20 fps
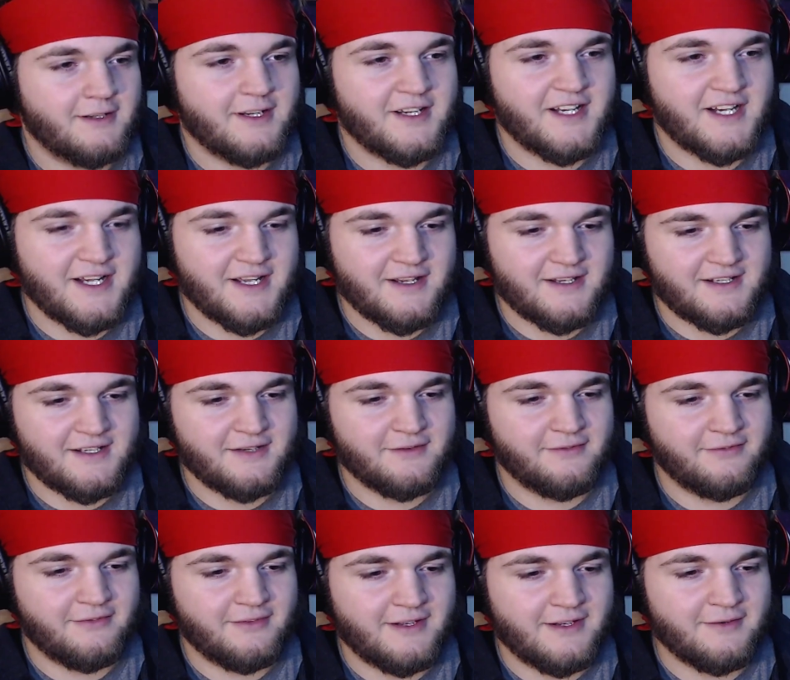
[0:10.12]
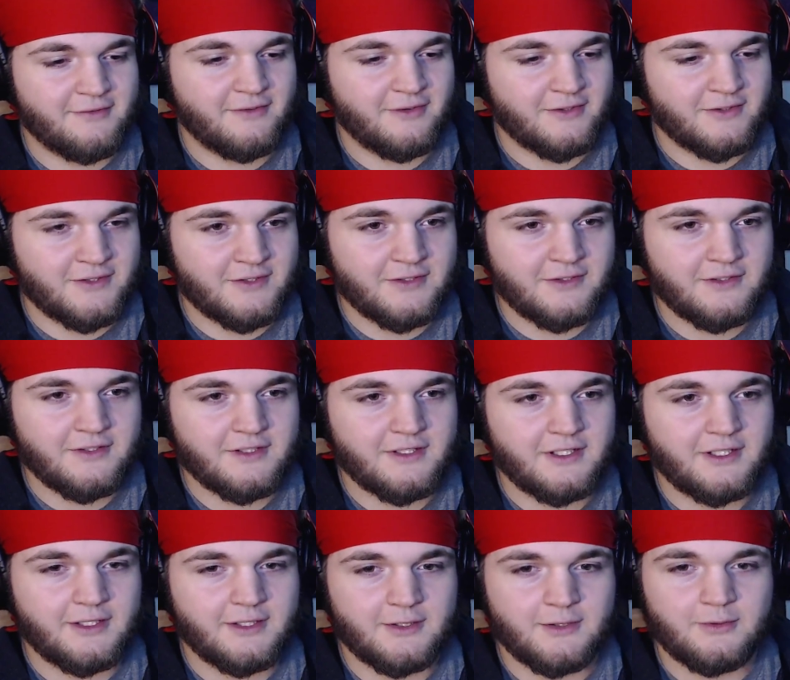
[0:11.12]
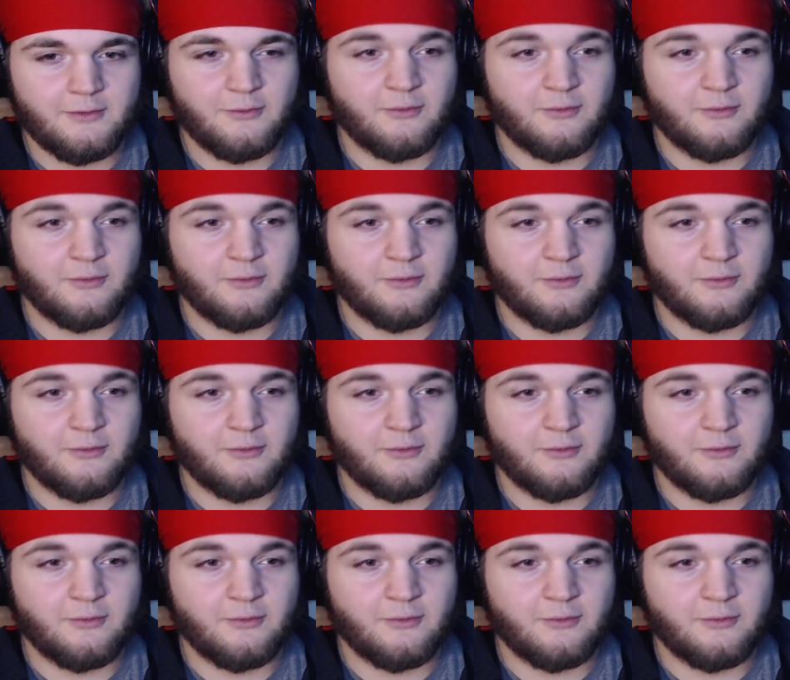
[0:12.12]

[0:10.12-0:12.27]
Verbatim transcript: I, I, have I've learned the